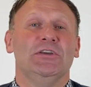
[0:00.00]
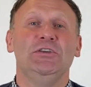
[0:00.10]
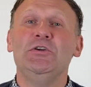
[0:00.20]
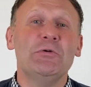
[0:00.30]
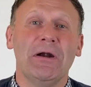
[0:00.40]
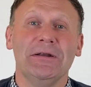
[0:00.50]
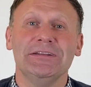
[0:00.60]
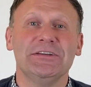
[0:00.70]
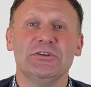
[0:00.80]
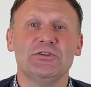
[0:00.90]
you are
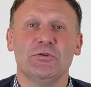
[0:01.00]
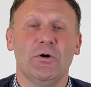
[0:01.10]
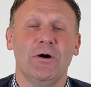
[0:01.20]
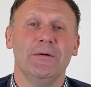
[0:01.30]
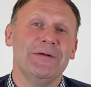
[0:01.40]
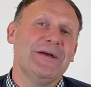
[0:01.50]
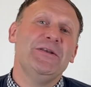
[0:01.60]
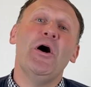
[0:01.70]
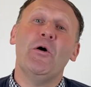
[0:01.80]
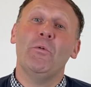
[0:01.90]
in control."
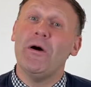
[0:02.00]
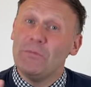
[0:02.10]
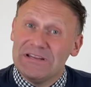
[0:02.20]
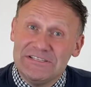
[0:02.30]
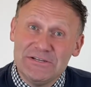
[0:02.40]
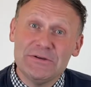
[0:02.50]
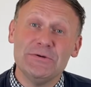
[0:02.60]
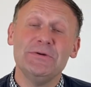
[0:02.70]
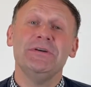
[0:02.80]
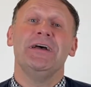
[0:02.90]
No, what we
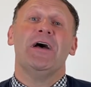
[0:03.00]
do